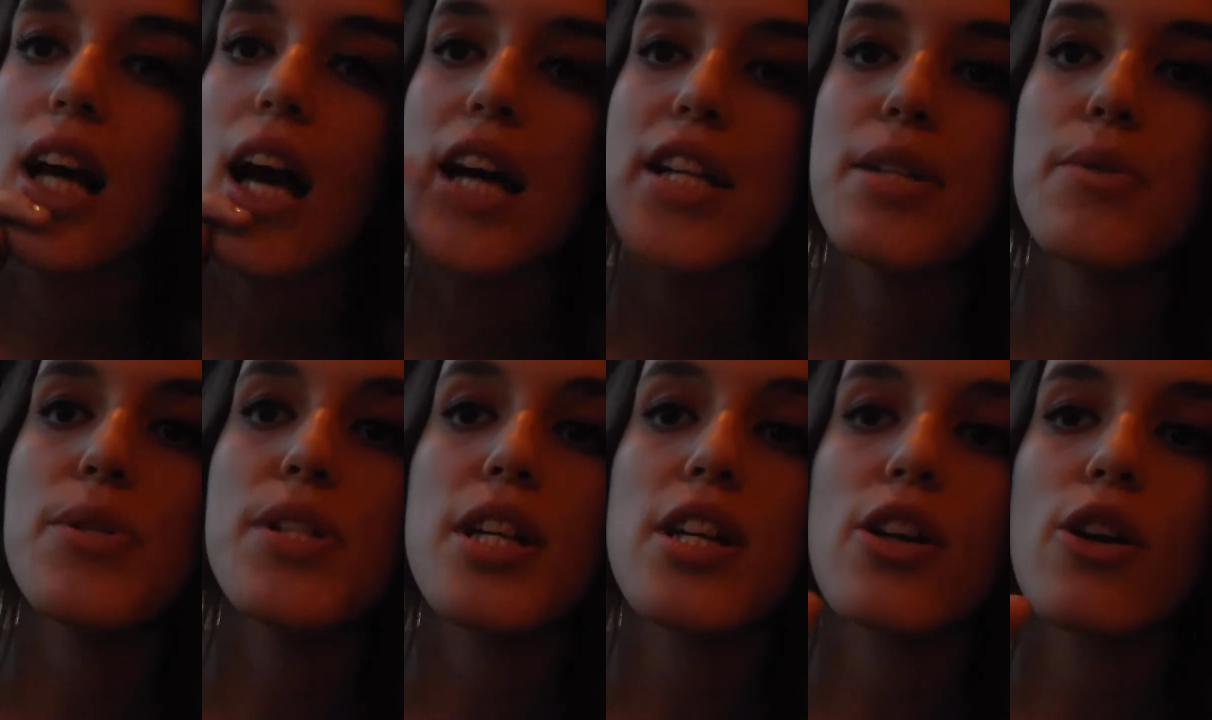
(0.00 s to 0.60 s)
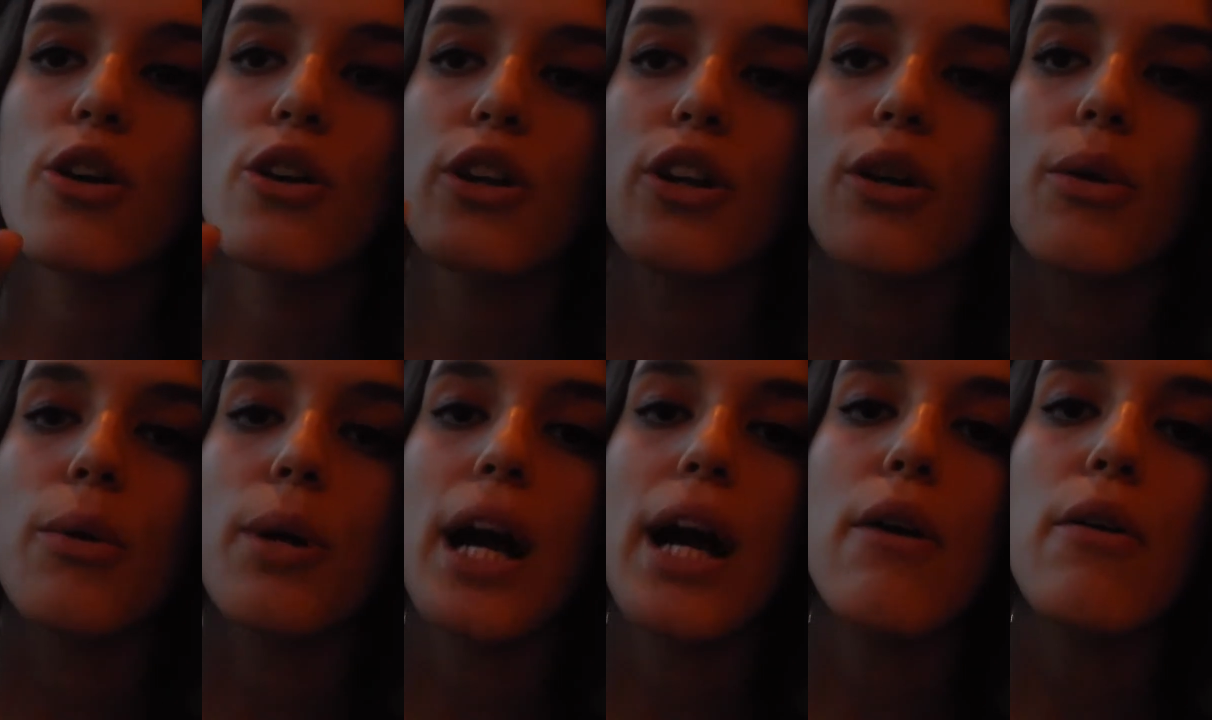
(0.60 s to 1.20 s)
As I was saying
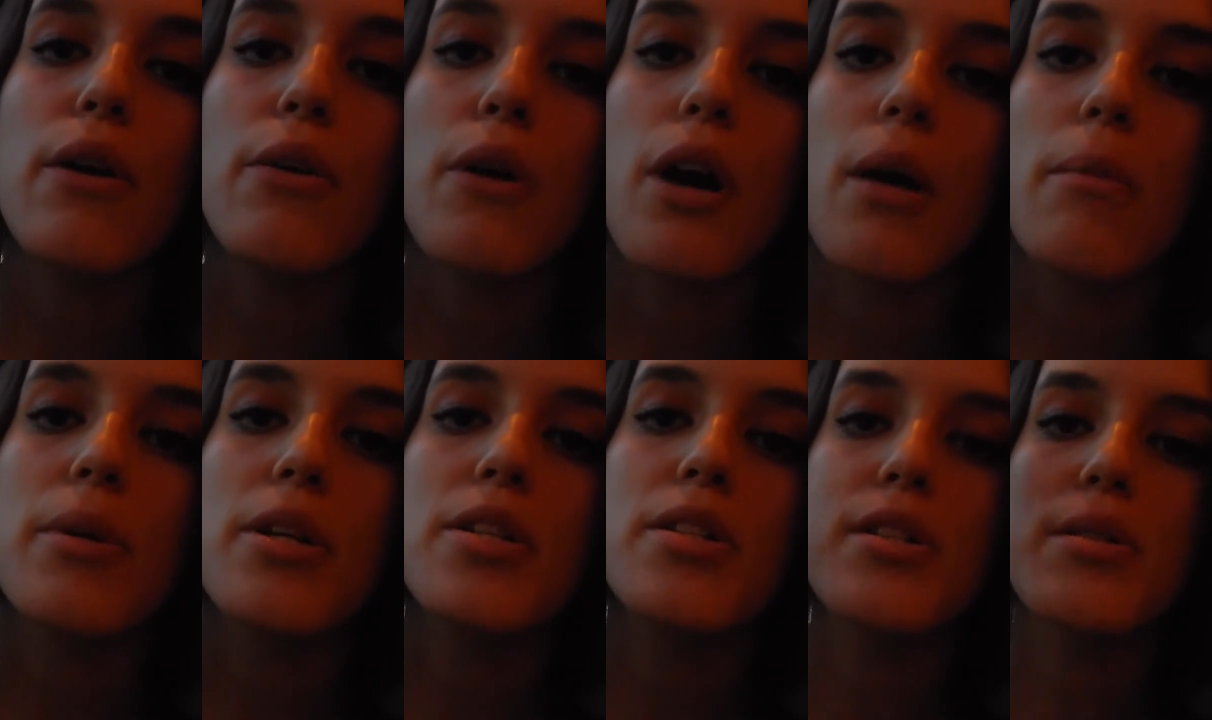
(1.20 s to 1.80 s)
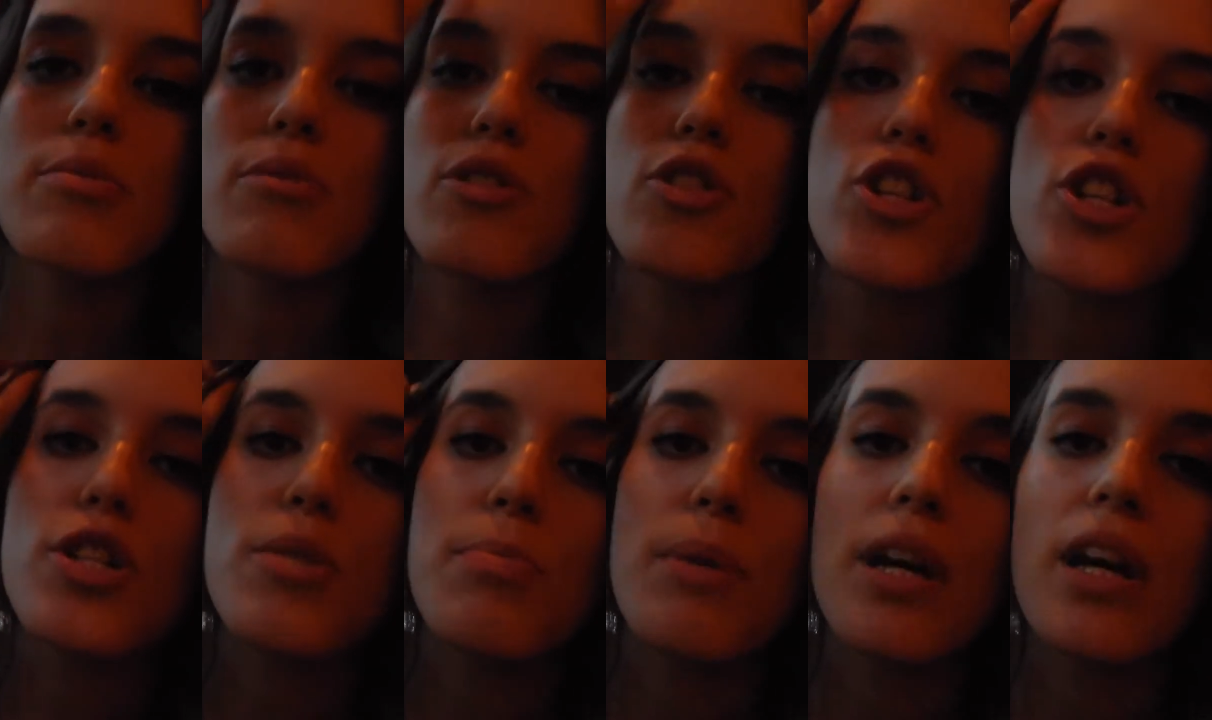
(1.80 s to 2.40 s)
earlier, we're at Red Robin's. We
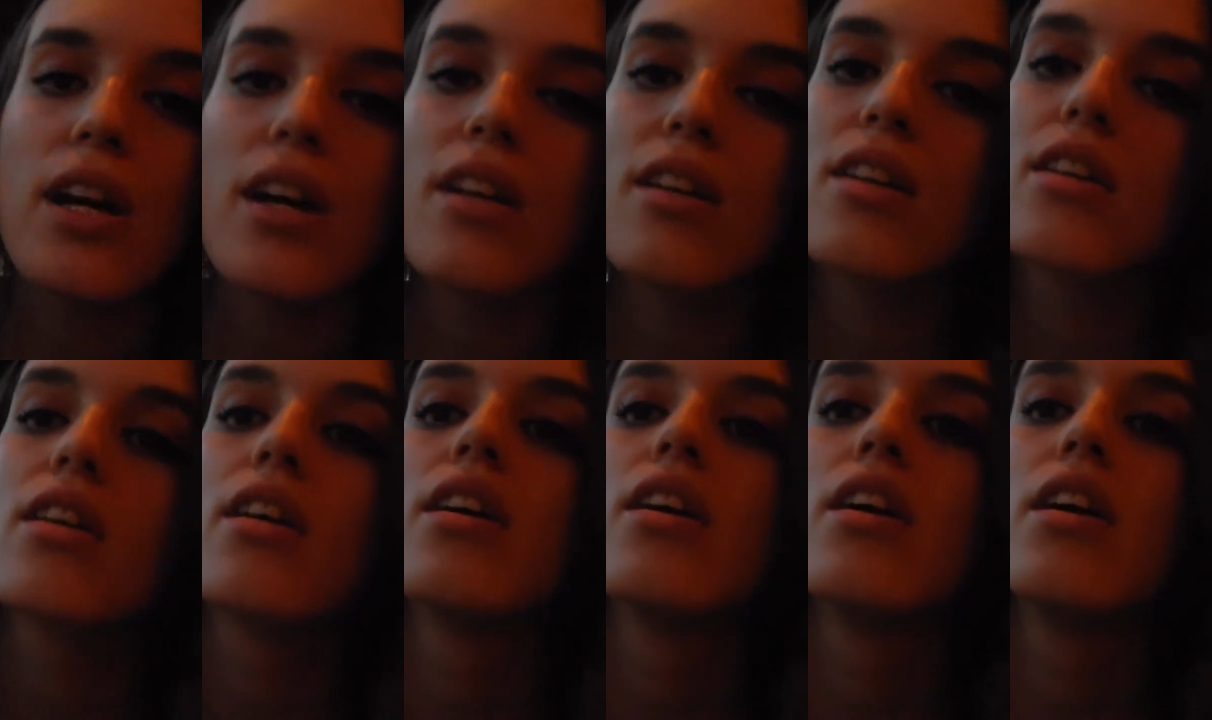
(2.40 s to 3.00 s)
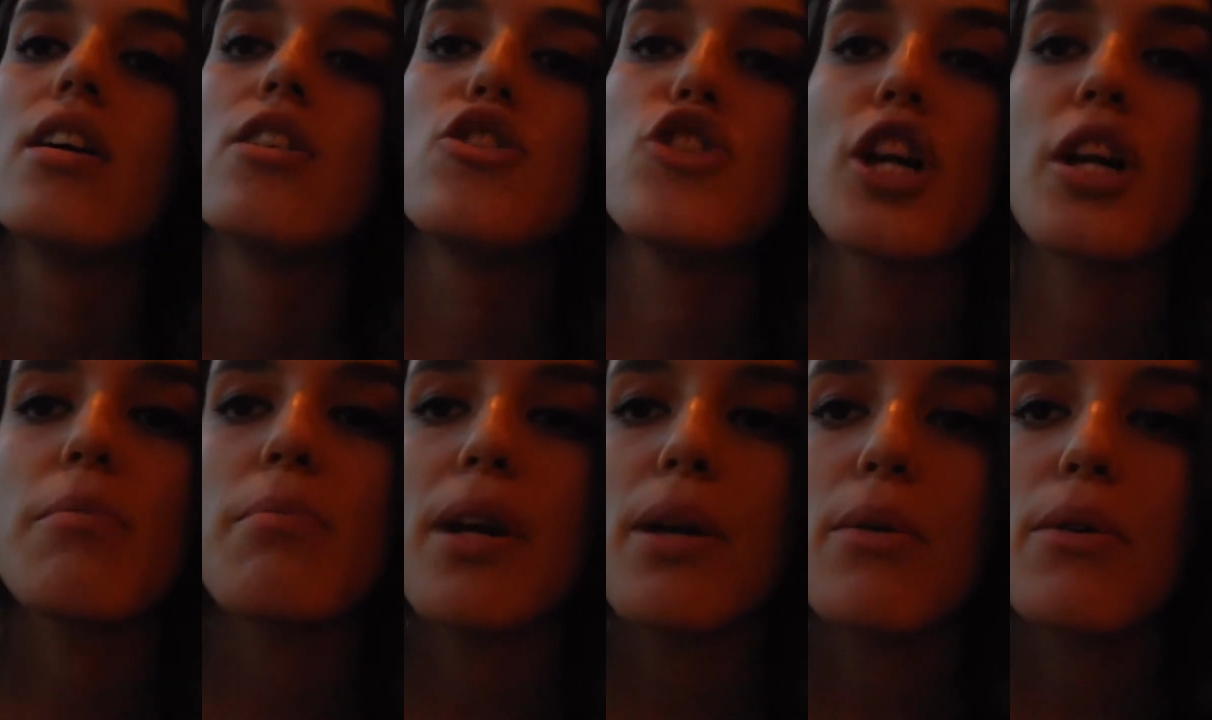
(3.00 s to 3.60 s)
just paid.
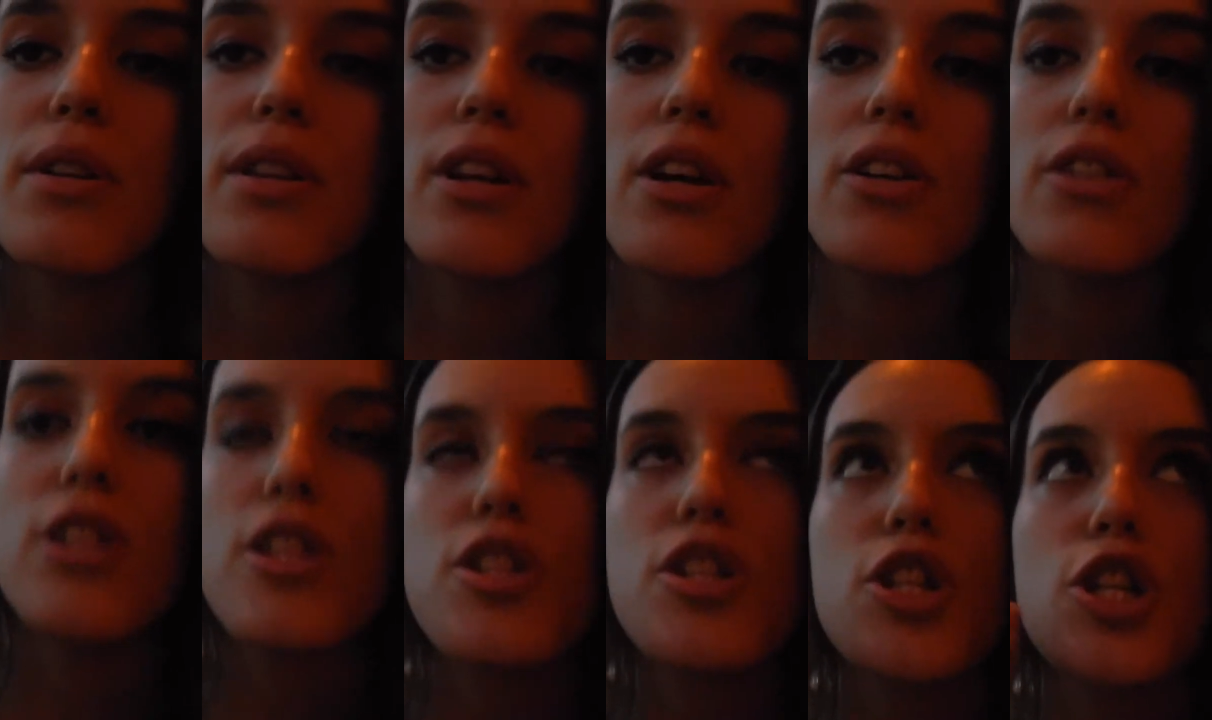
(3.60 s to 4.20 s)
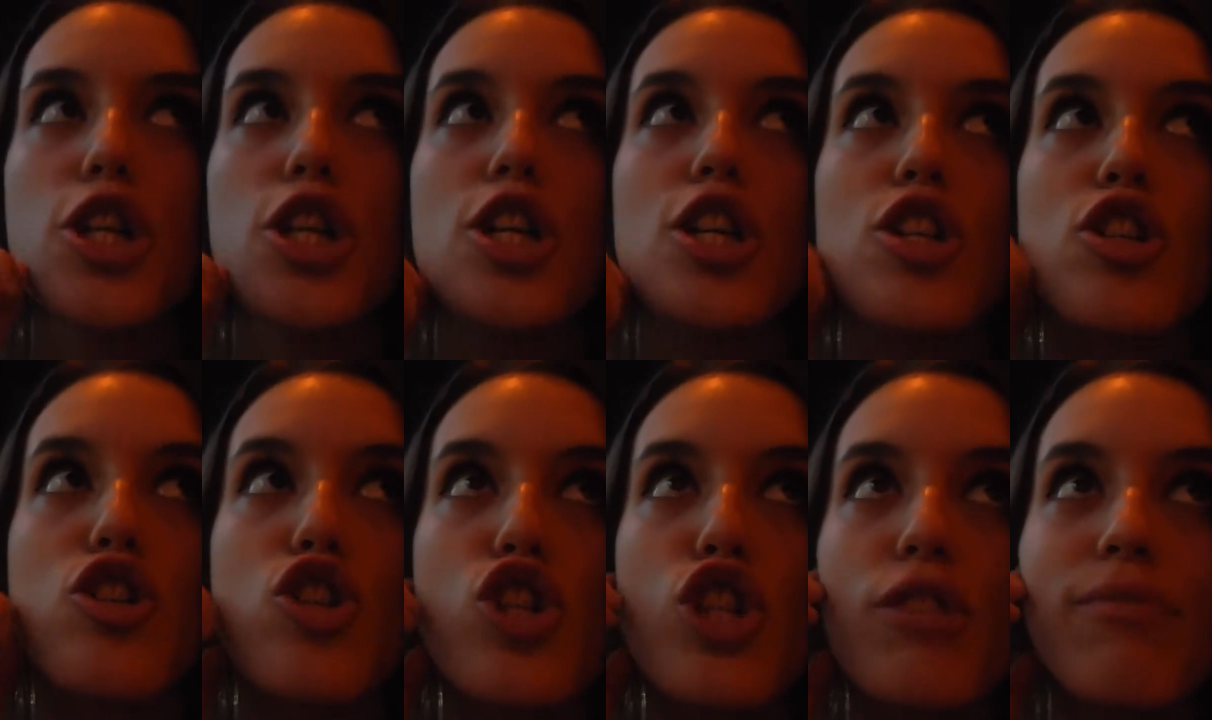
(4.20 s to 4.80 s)
Jade paid with all this
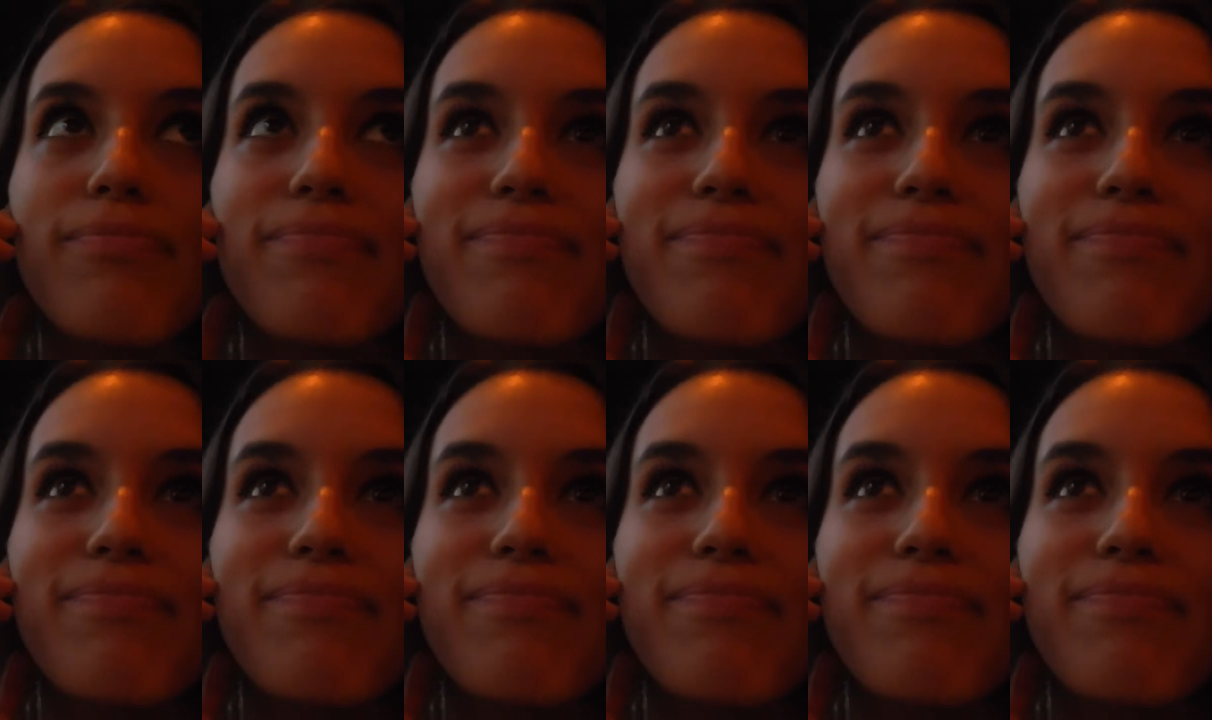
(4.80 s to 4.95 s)
change.